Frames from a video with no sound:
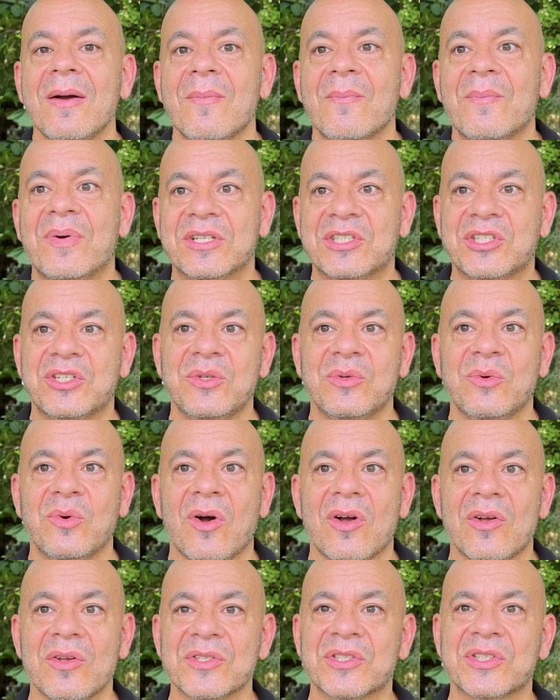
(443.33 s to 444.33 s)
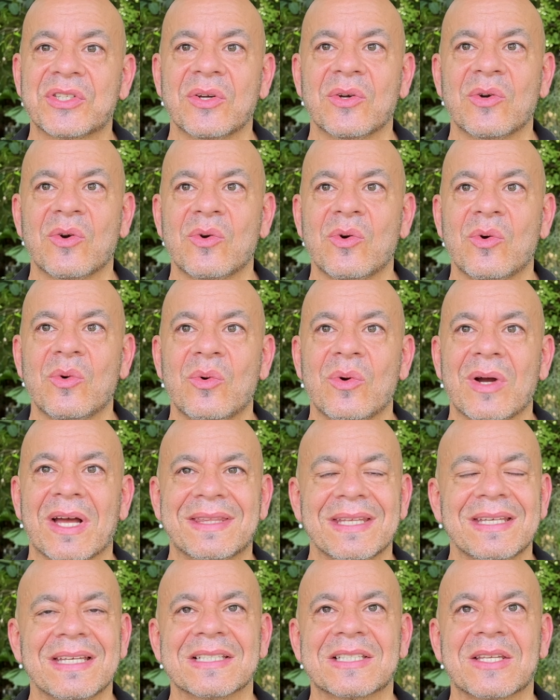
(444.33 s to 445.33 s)
But you also, I
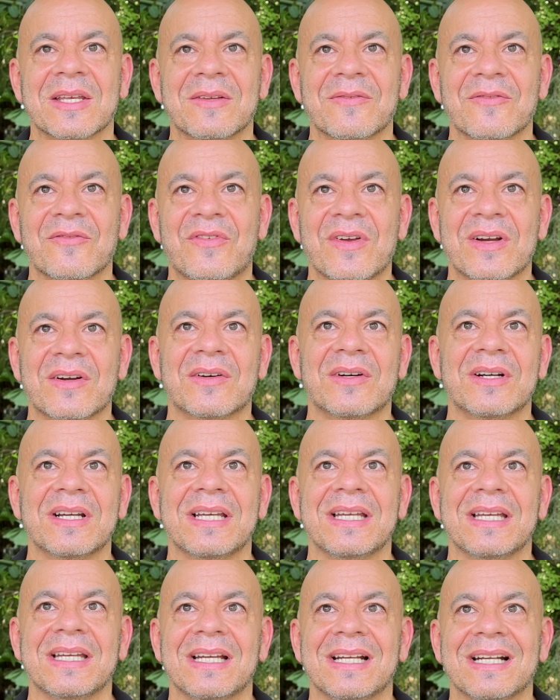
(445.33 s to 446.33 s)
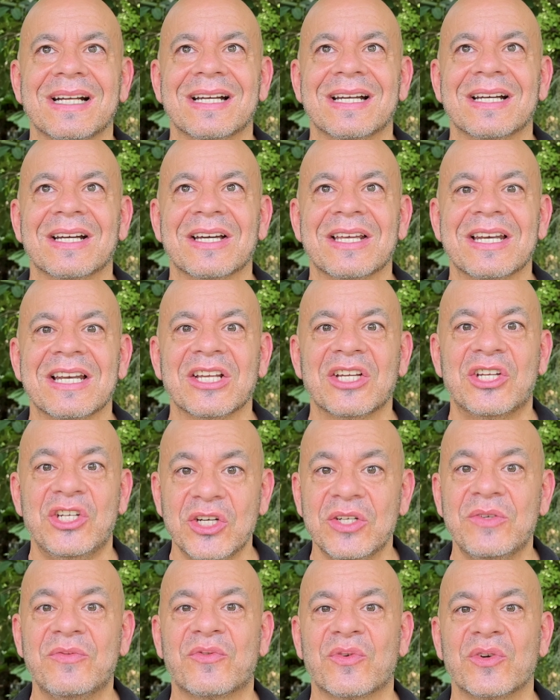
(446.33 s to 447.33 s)
think it's very
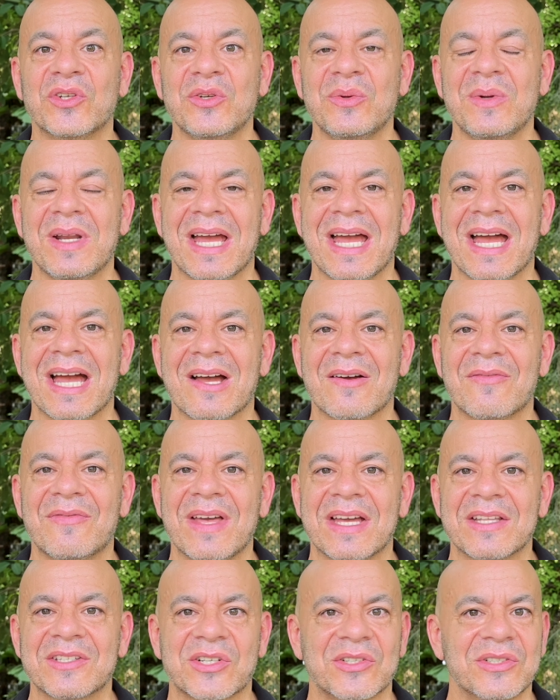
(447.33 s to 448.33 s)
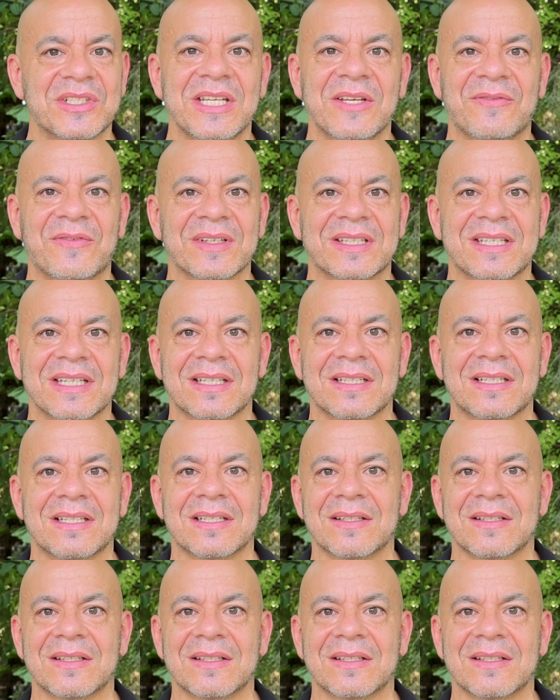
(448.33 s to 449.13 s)
good for you to have that certificate